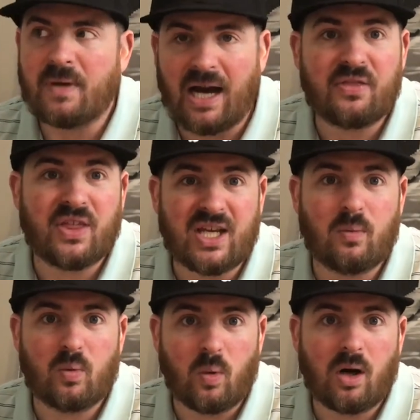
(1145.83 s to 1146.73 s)
I think it
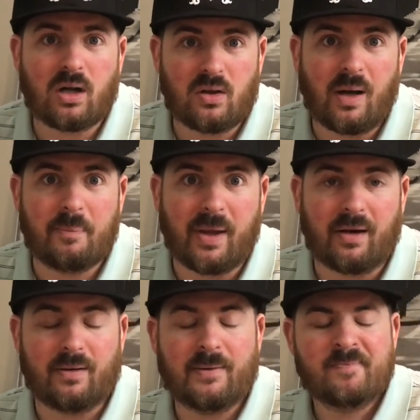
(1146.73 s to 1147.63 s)
would work a lot
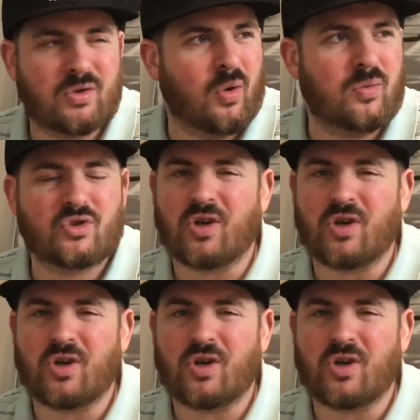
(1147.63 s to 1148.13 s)
better. Don't